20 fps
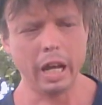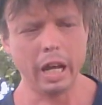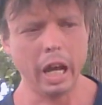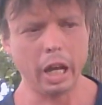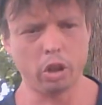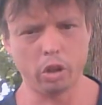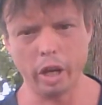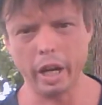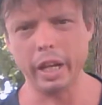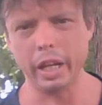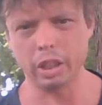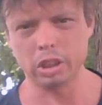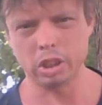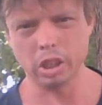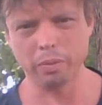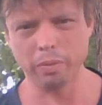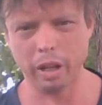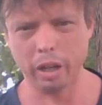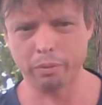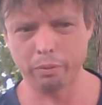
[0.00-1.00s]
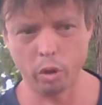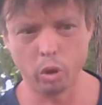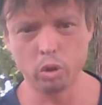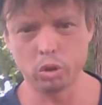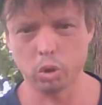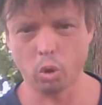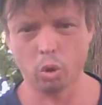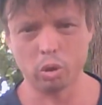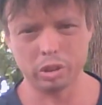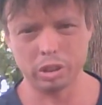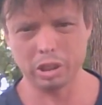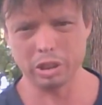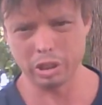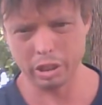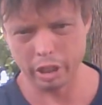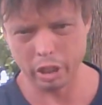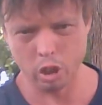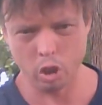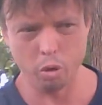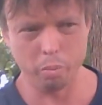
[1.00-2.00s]
and creating stuff like food sources
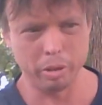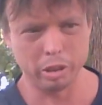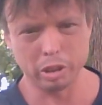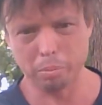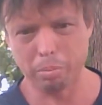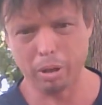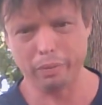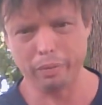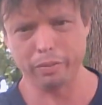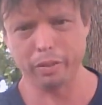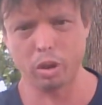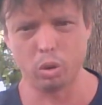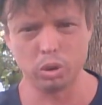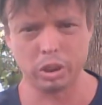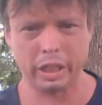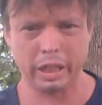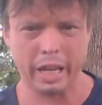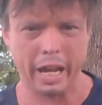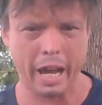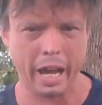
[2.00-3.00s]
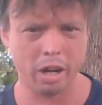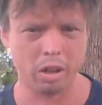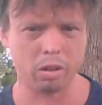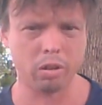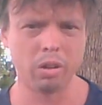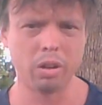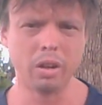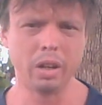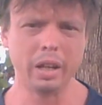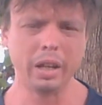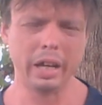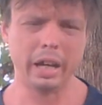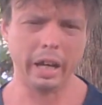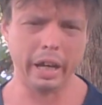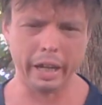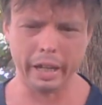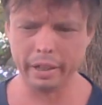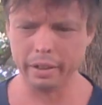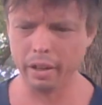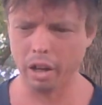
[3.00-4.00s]
and humans and buffaloes and cattle
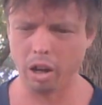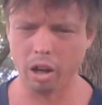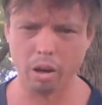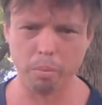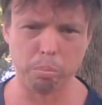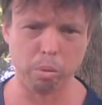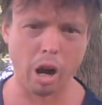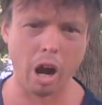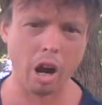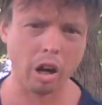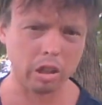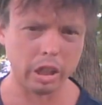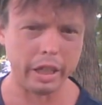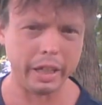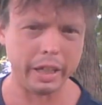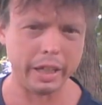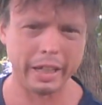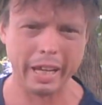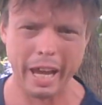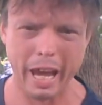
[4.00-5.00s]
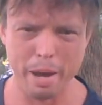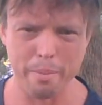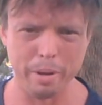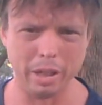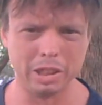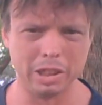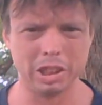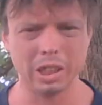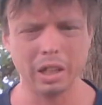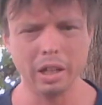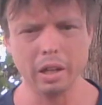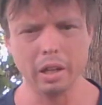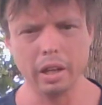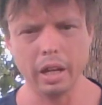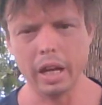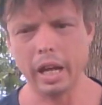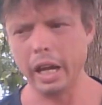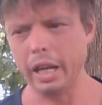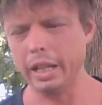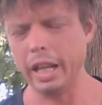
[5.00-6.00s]
and broccoli and cabbage.
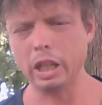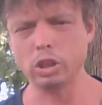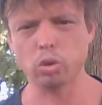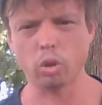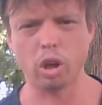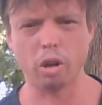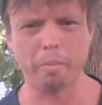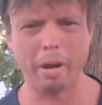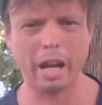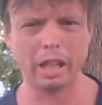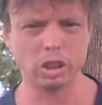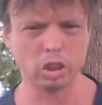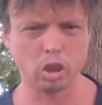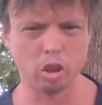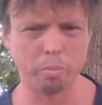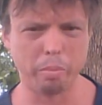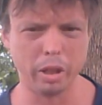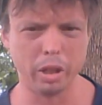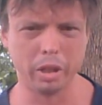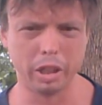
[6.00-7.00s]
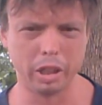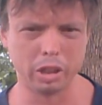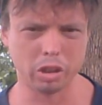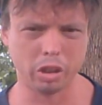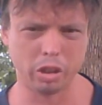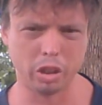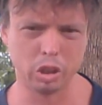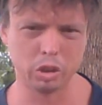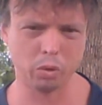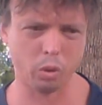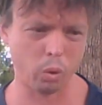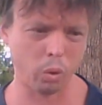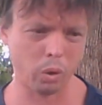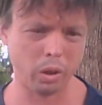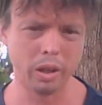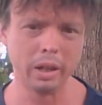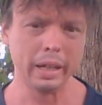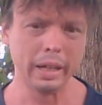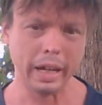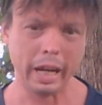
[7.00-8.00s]
And that's what our magical abilities are used for.
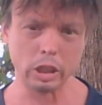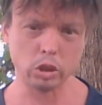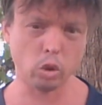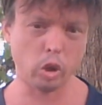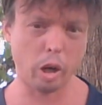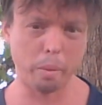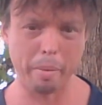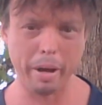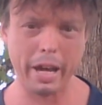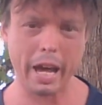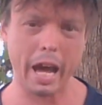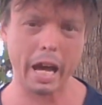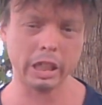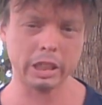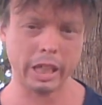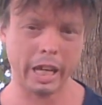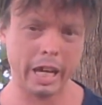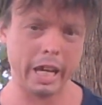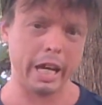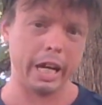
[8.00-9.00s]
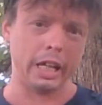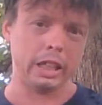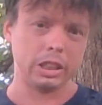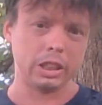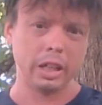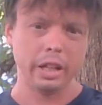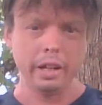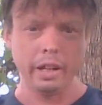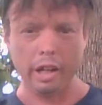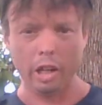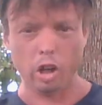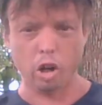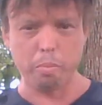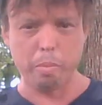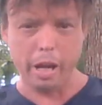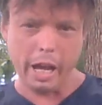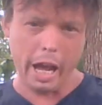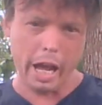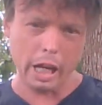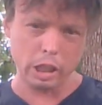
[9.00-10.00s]
That's what our big ass hands and our
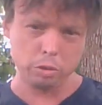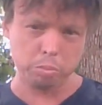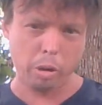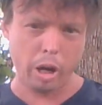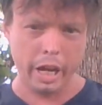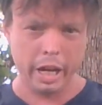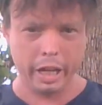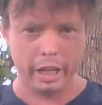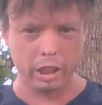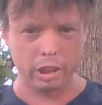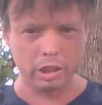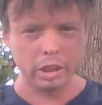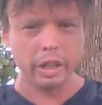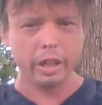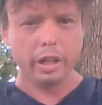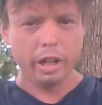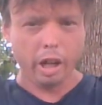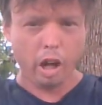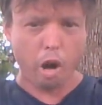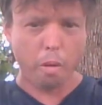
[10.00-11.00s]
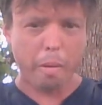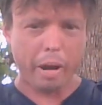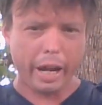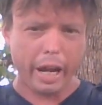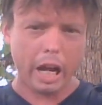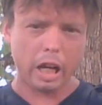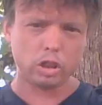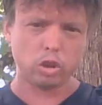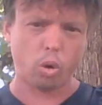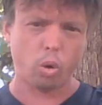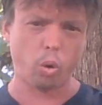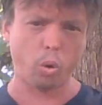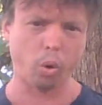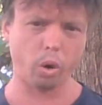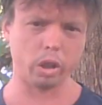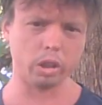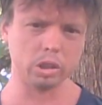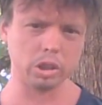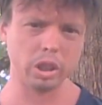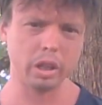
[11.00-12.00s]
big ass brains and our big ass
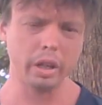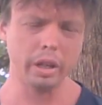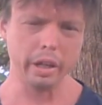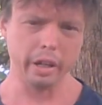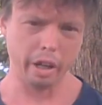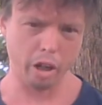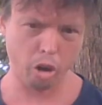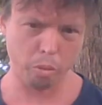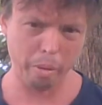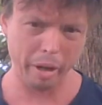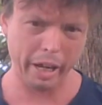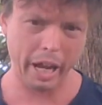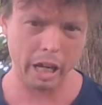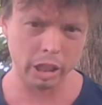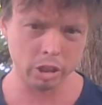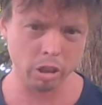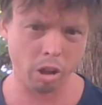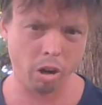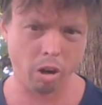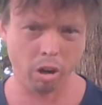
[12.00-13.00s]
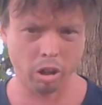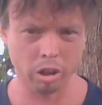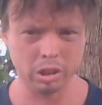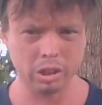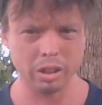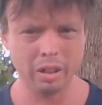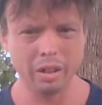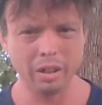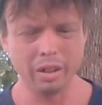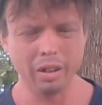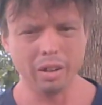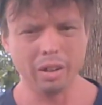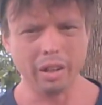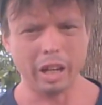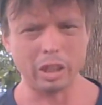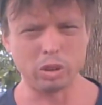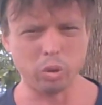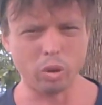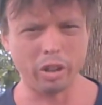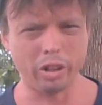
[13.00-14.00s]
horns and our big ass hearts.
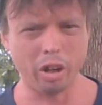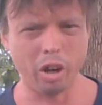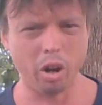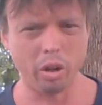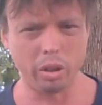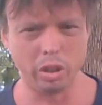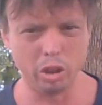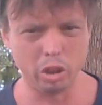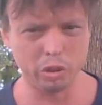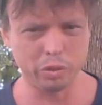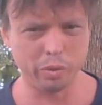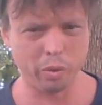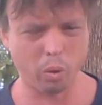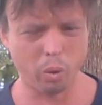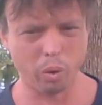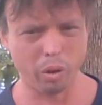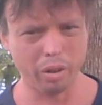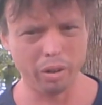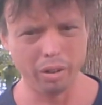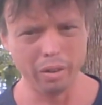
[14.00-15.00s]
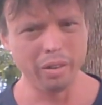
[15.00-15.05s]
That's what they're all used for.